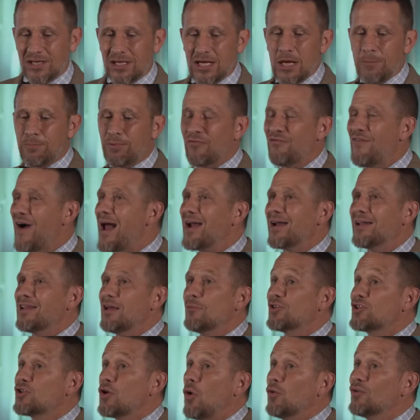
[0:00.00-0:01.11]
He provided them
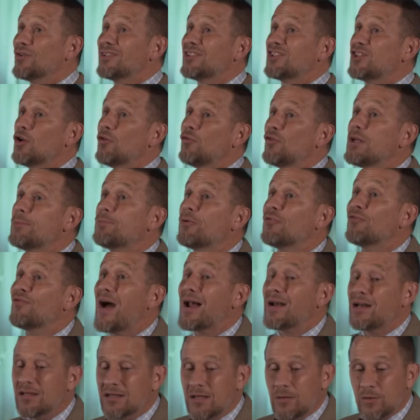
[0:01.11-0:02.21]
with gold and silver. He
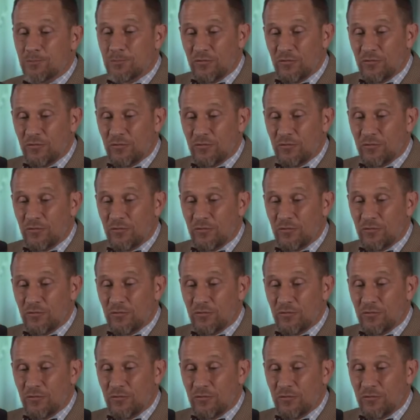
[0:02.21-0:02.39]
provided them with